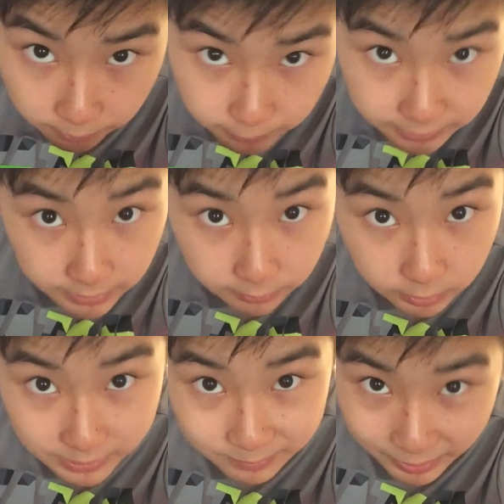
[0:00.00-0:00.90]
I really
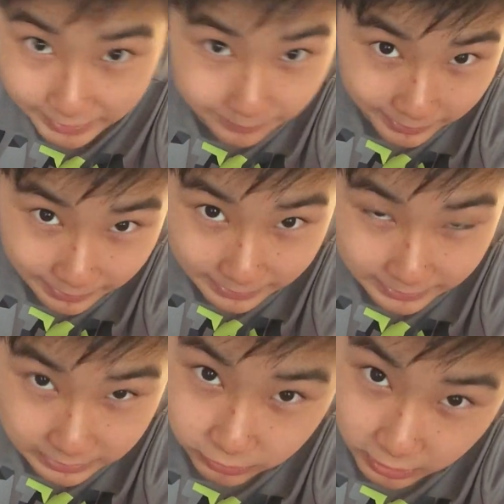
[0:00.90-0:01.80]
wouldn't recommend
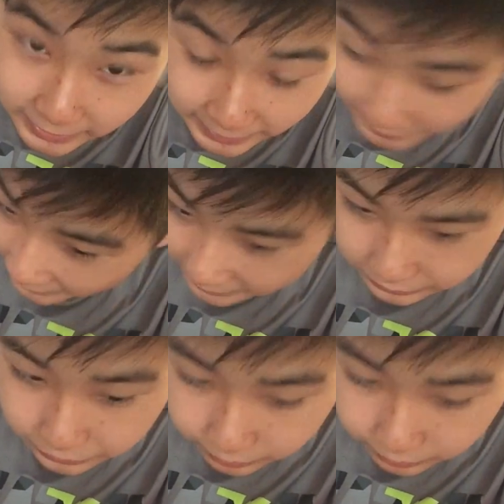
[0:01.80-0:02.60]
these for like actual